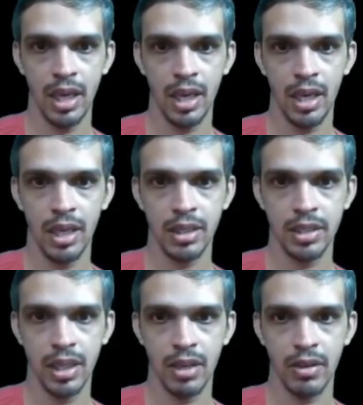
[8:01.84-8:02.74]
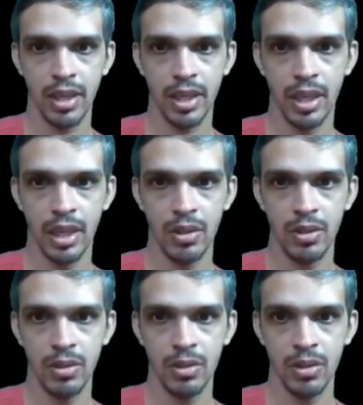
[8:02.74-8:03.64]
L less than or
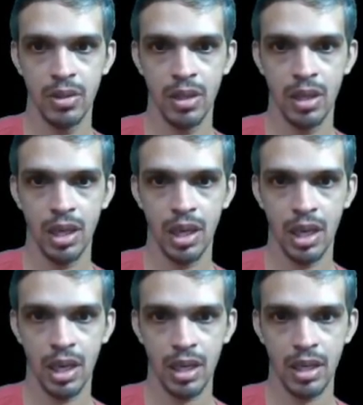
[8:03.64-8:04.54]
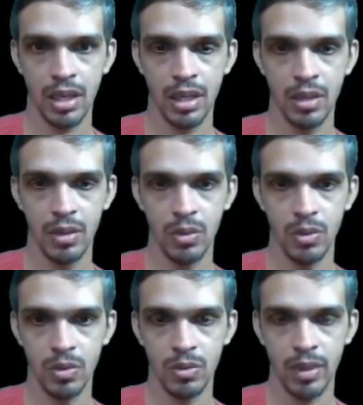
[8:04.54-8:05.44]
equal to R
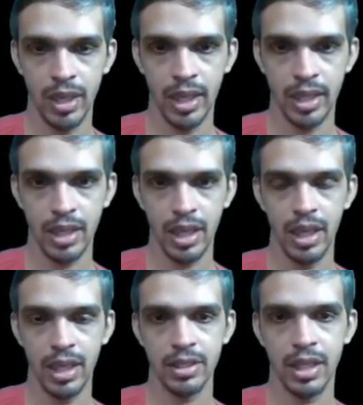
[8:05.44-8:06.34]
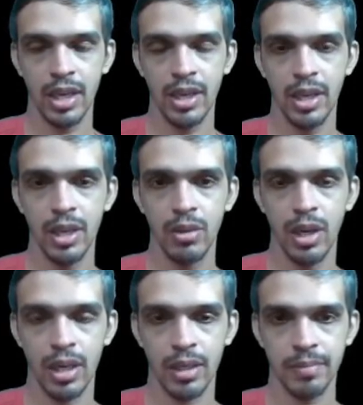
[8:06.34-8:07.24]
do, while L less than or
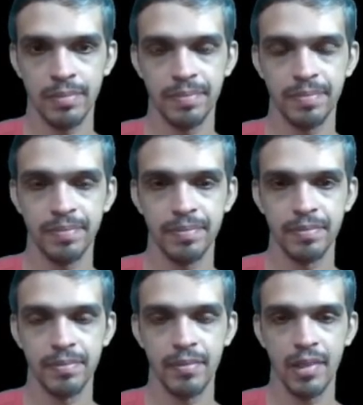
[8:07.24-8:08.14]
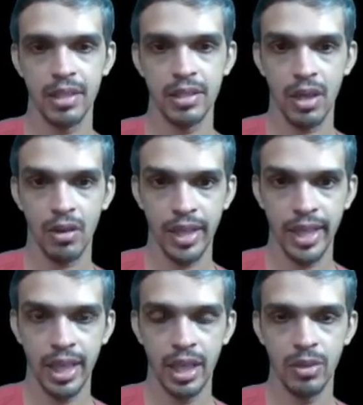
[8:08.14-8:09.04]
equal to R, less than
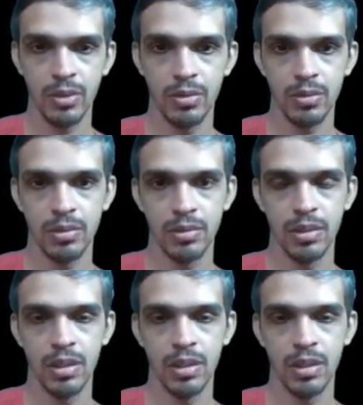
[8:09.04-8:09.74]
or equal to.